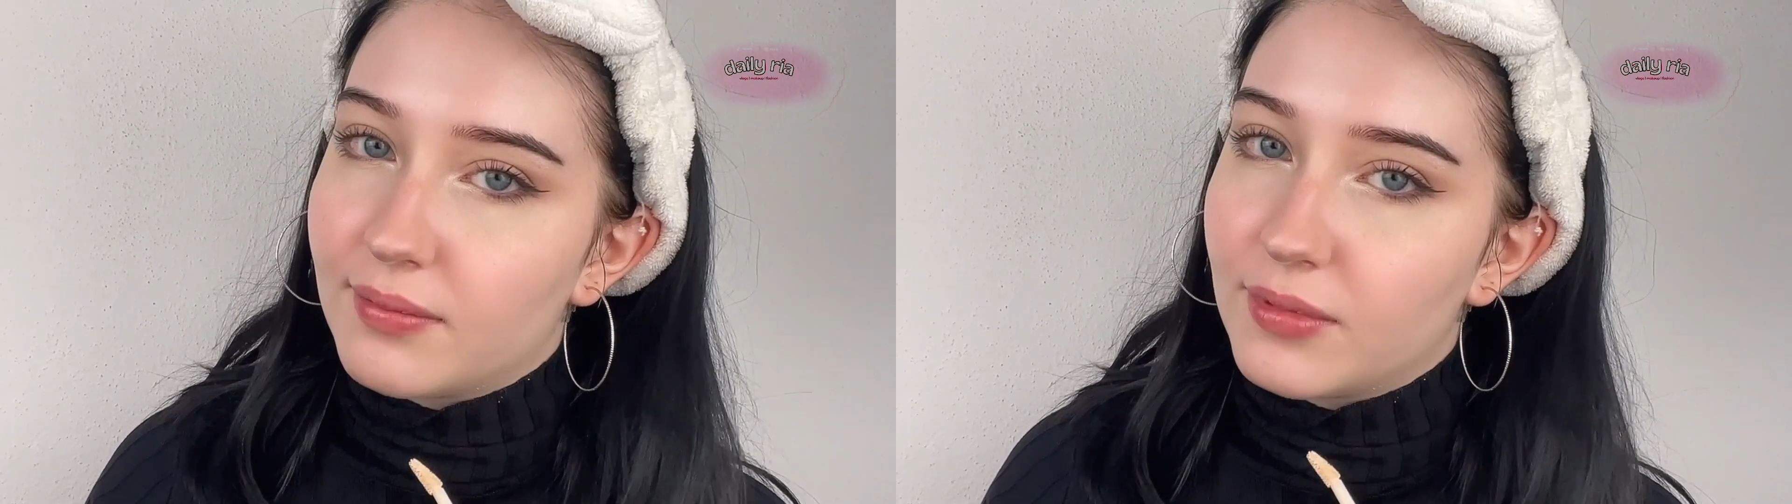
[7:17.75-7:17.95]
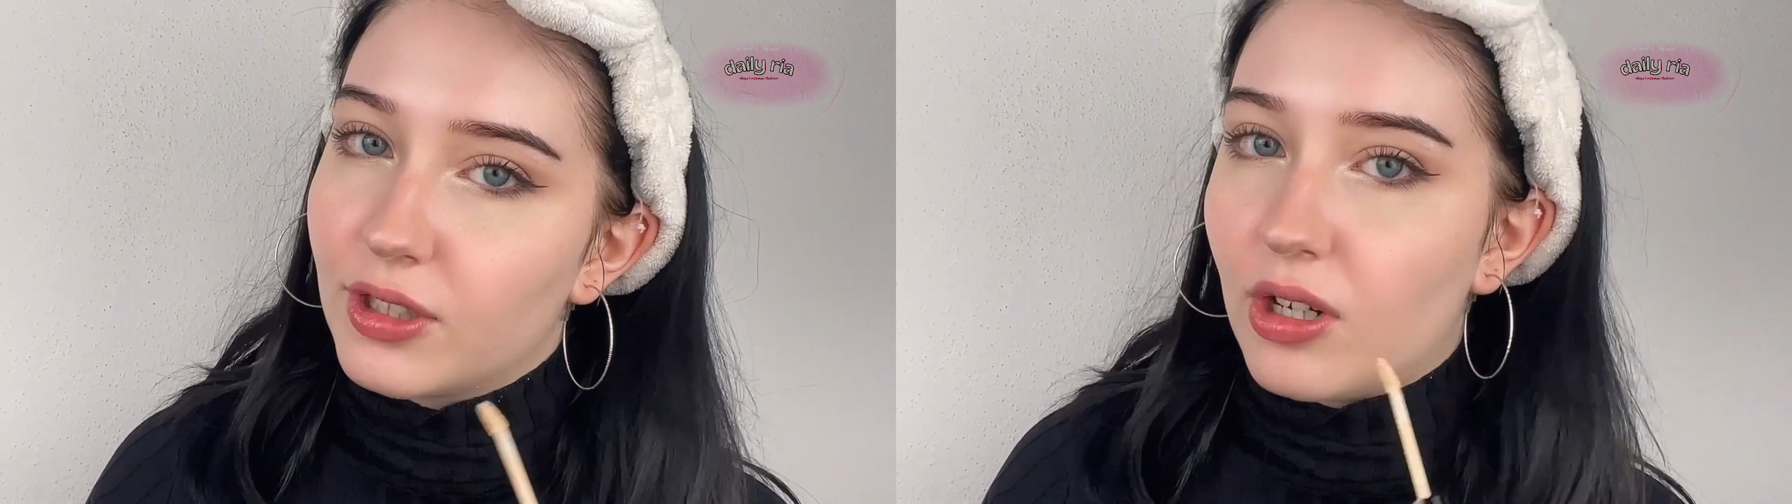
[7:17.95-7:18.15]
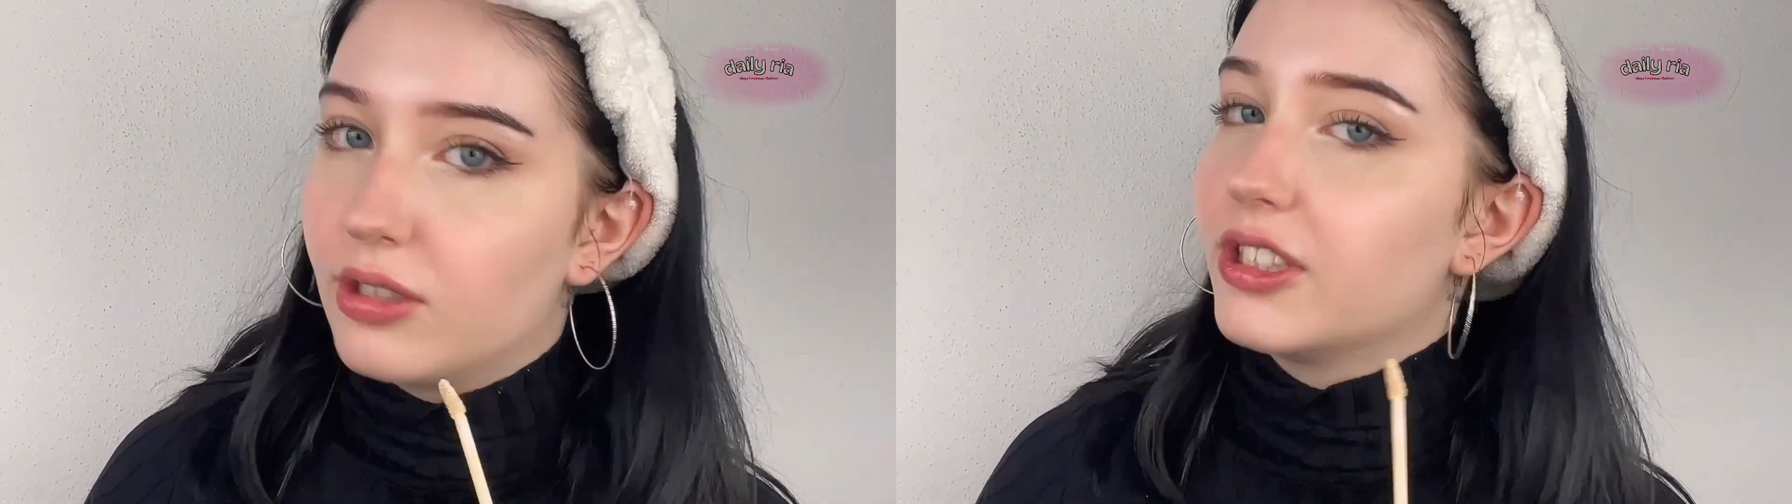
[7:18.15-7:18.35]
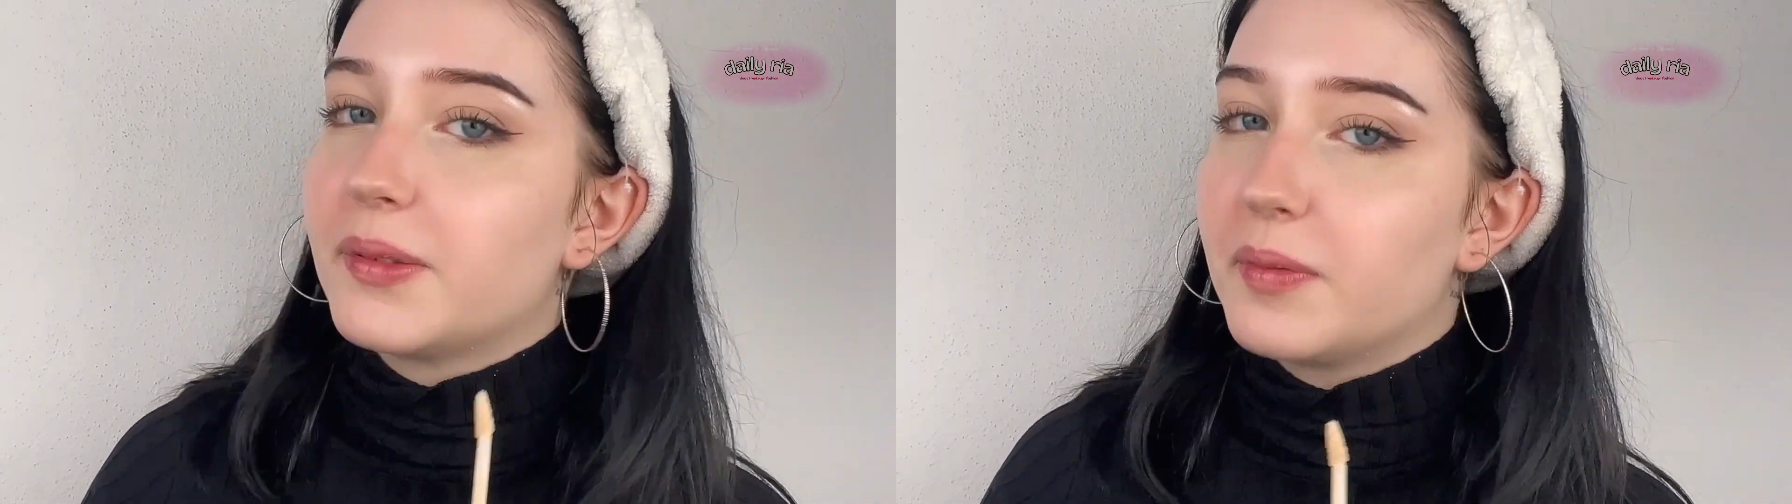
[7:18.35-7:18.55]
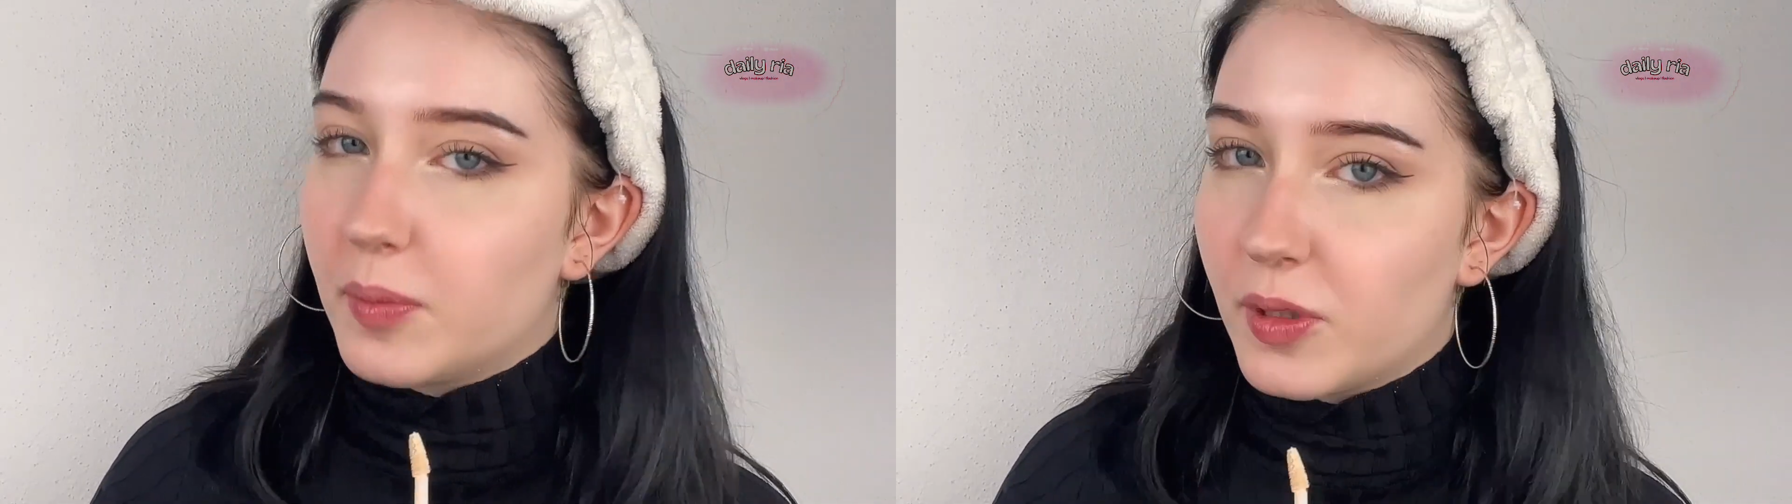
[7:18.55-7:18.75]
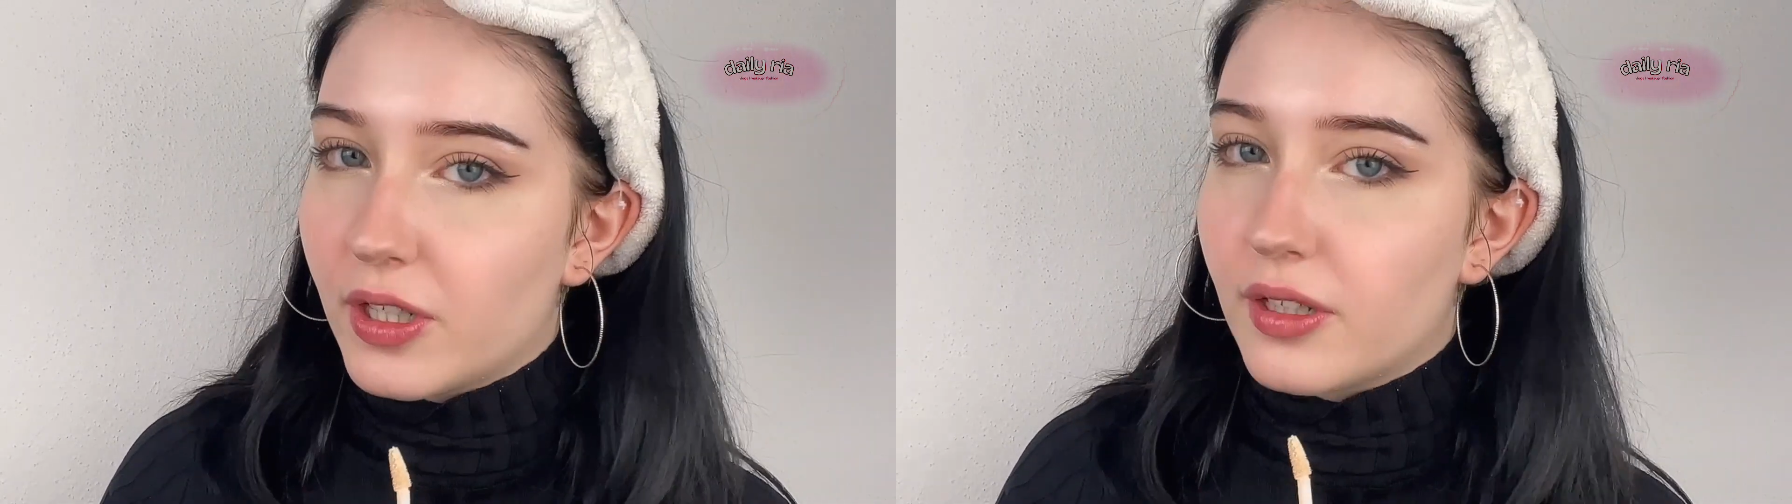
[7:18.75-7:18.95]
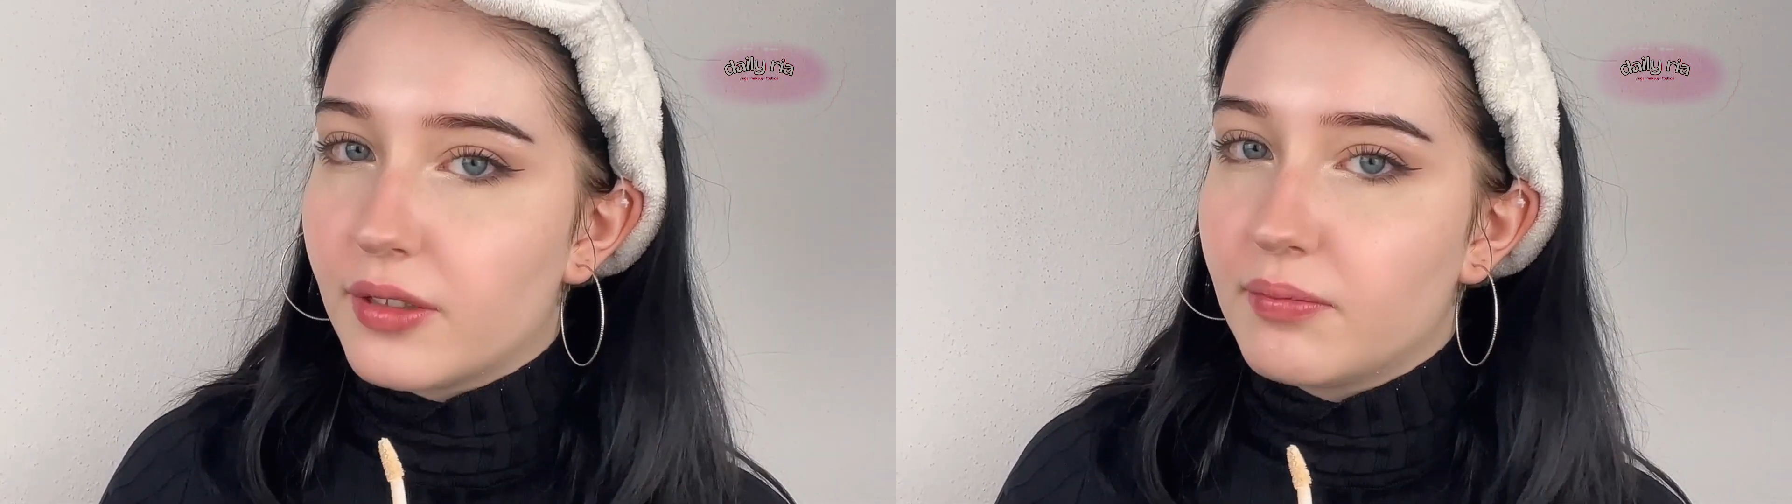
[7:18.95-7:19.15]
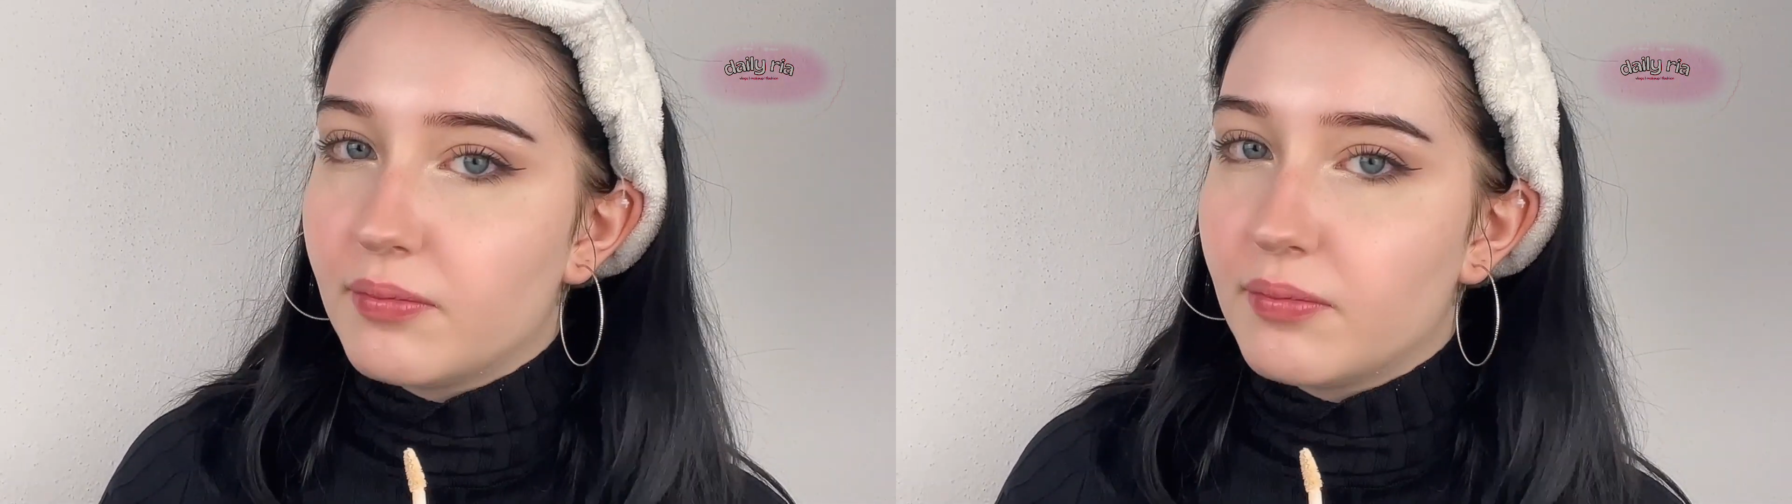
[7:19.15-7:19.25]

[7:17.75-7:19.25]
the color that we put on,